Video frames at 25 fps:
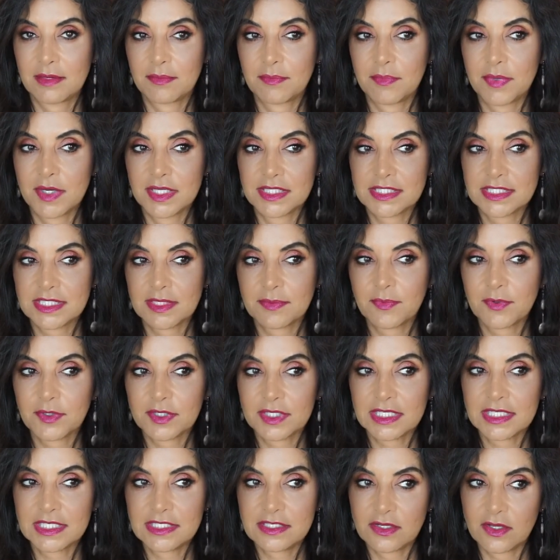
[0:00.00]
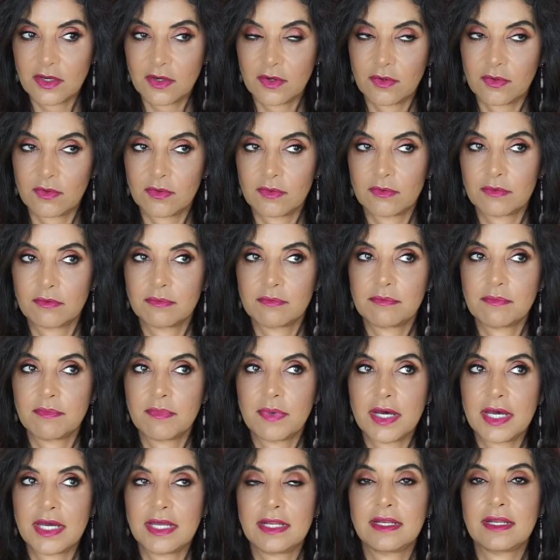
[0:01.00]
But separately, no.
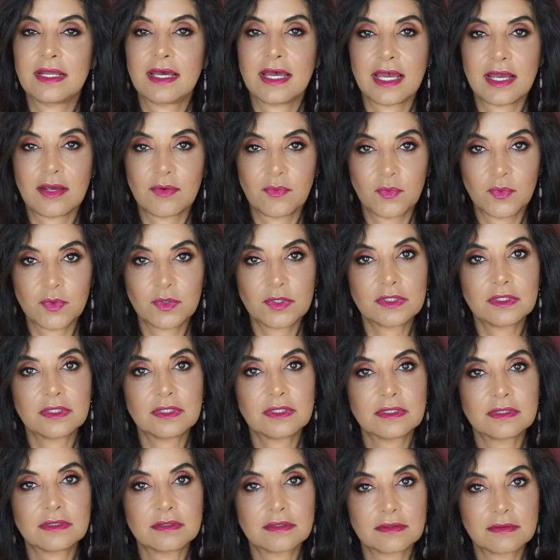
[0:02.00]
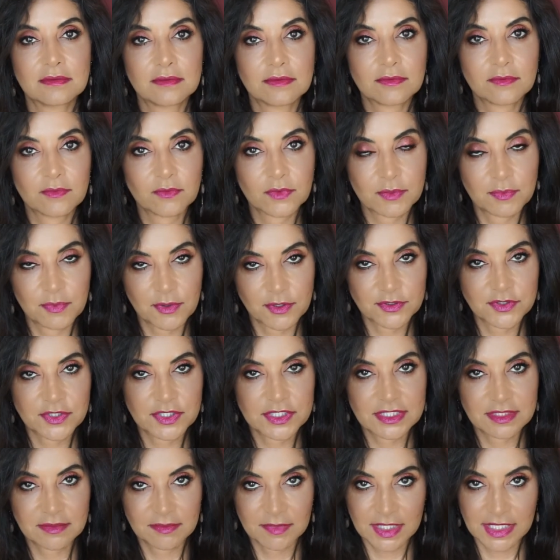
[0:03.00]
But I will
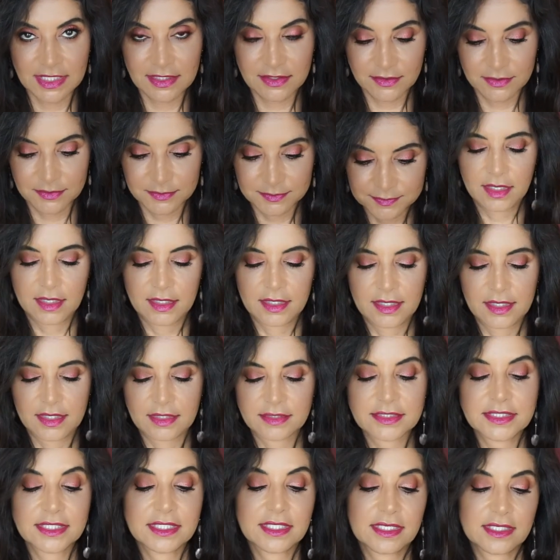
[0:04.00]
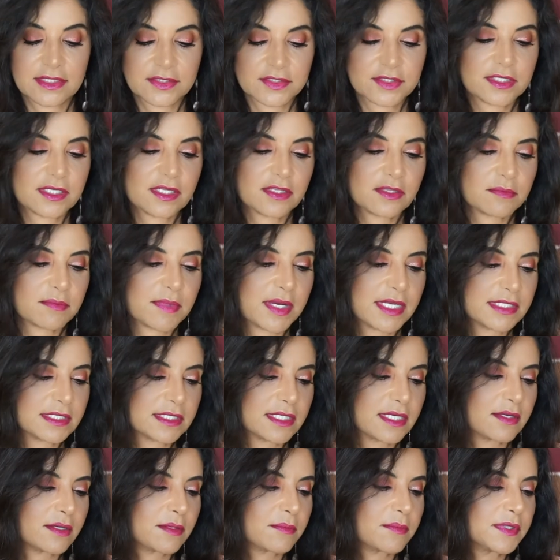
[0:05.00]
repurchase them later. Uh, see, here's another
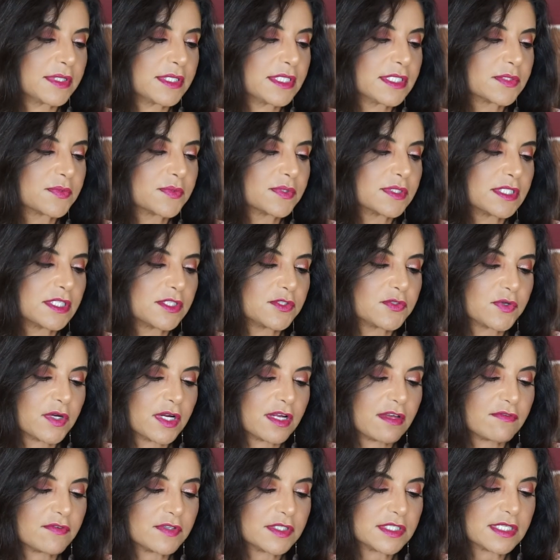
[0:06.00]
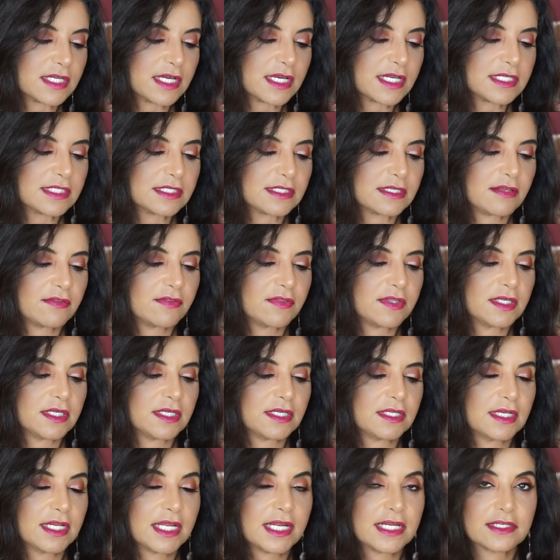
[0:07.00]
mascara, but this one's a travel size of
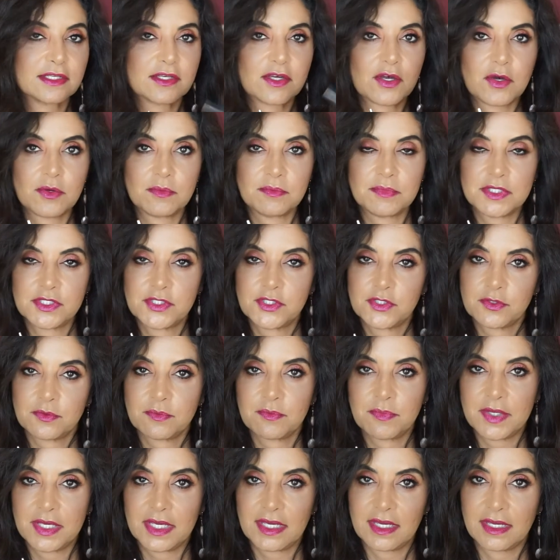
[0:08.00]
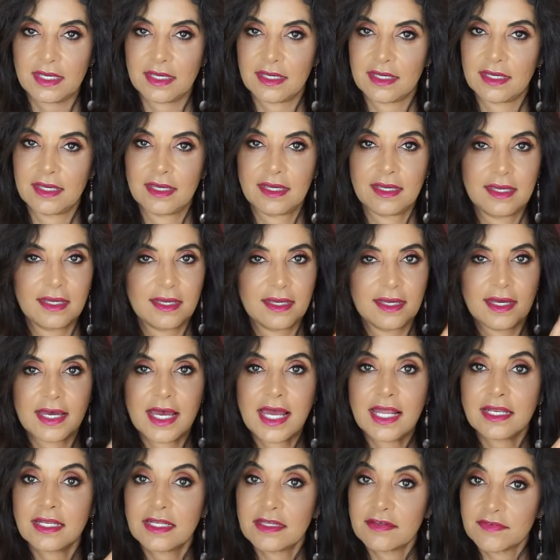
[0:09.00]
the Lancome Monsieur Big.
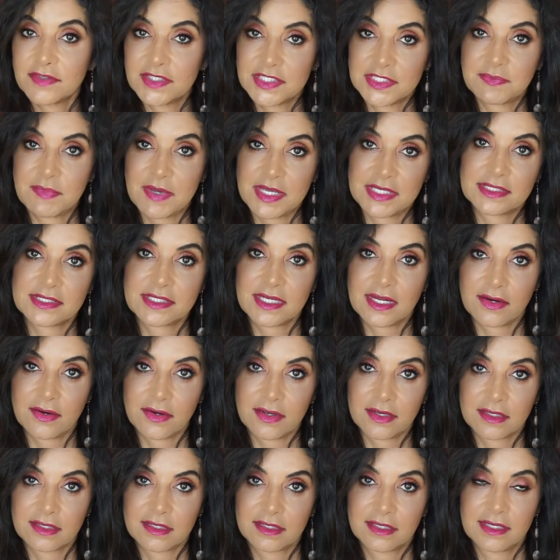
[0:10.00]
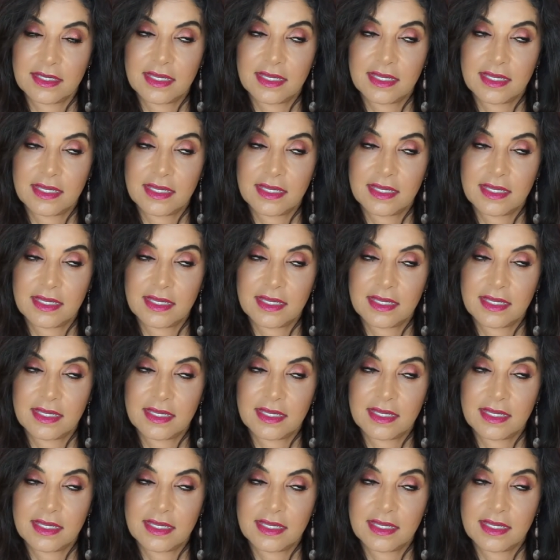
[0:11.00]
I love this mascara.